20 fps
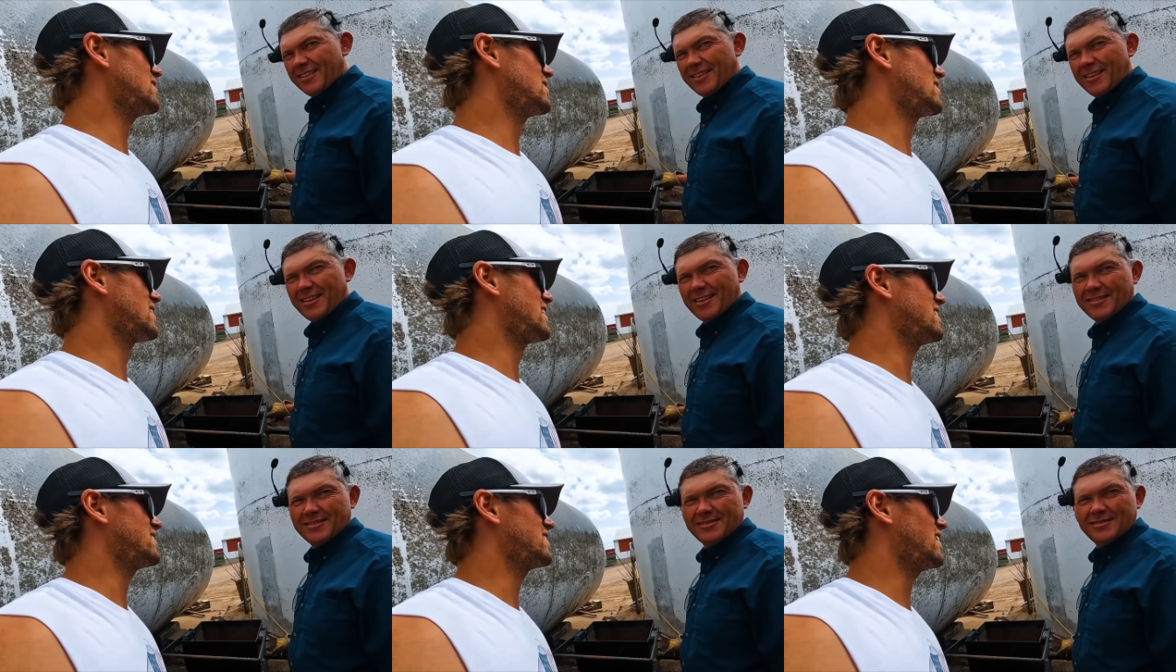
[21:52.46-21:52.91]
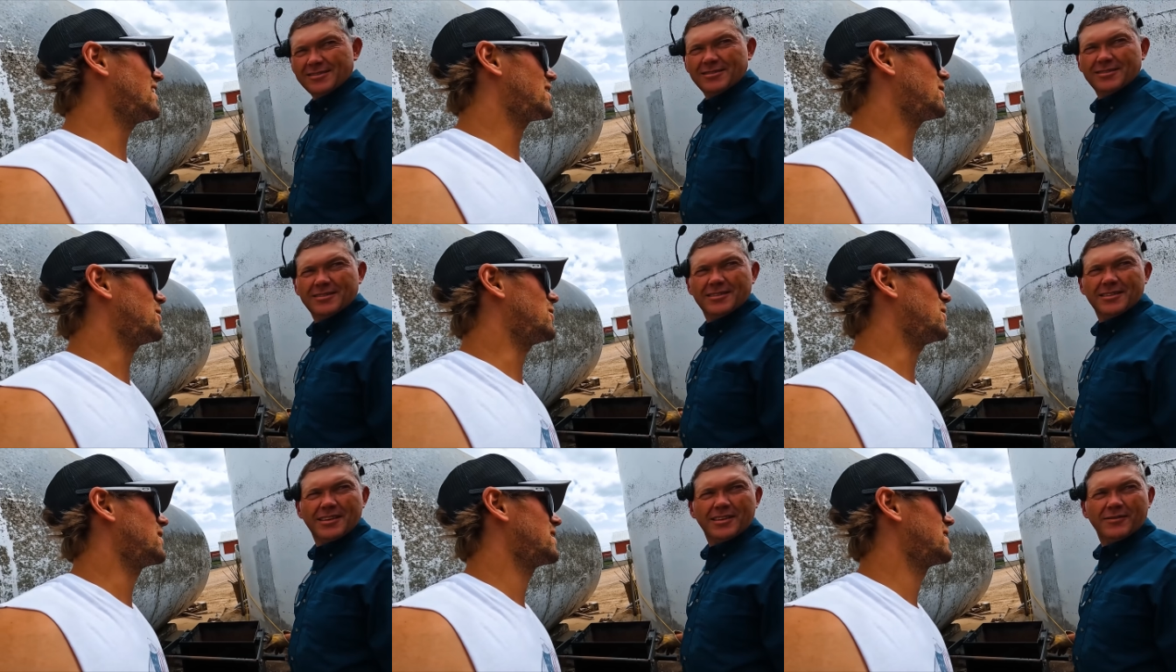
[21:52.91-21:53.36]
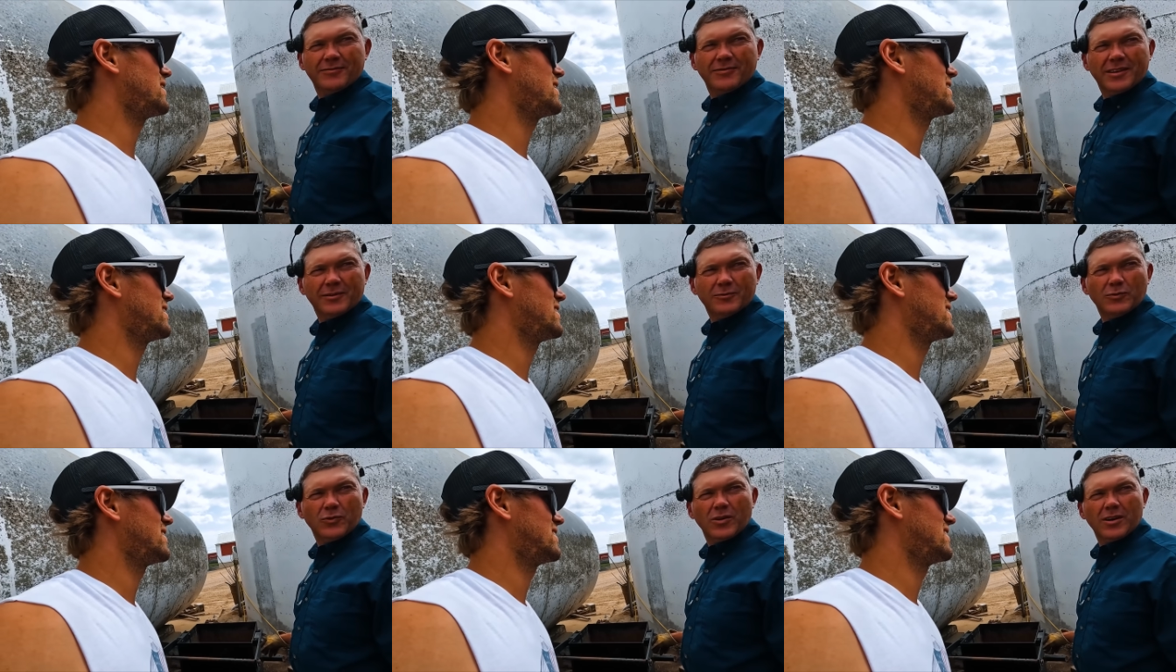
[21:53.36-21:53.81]
looking Duggo. If
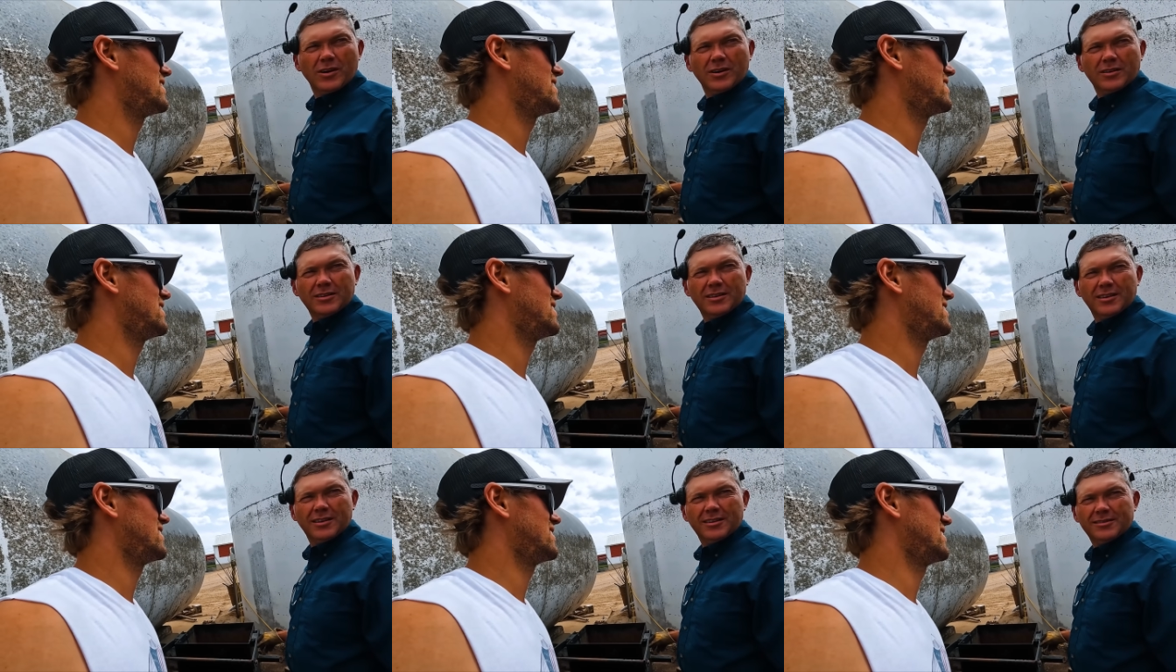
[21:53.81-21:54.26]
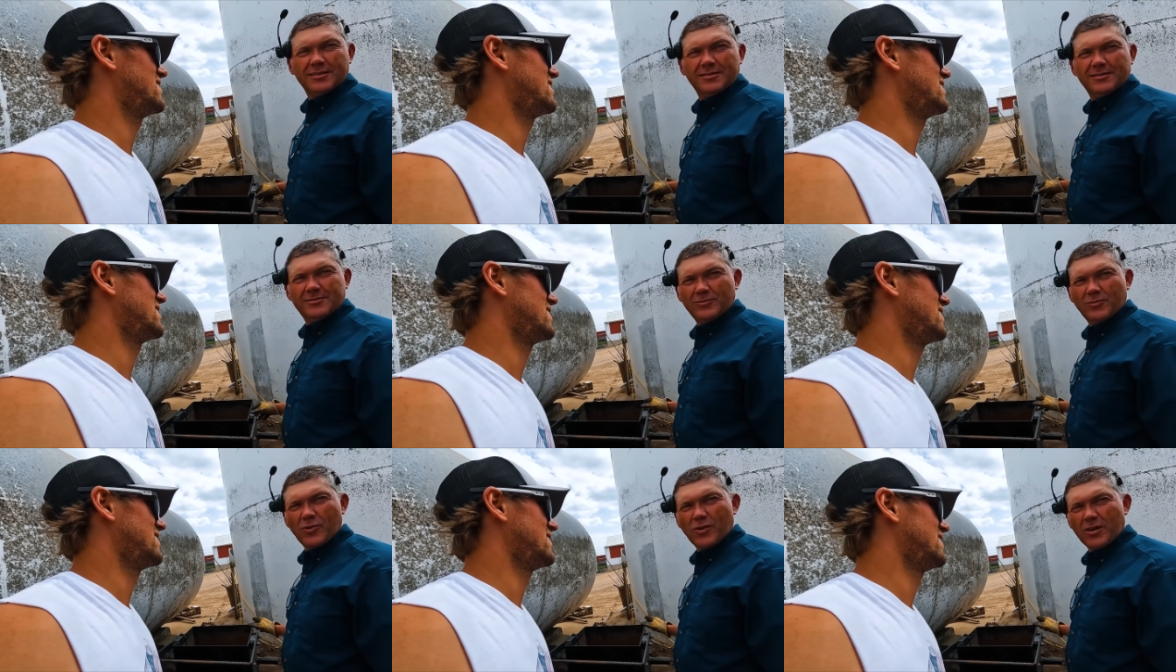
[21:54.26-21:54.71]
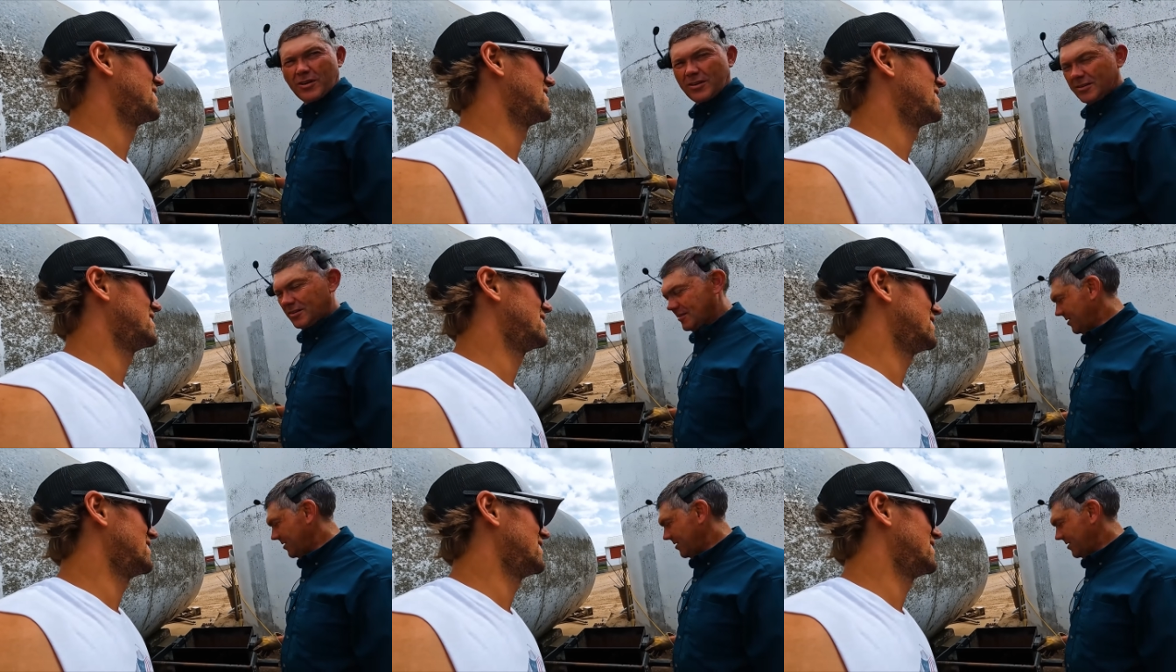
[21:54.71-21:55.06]
it worked, it worked,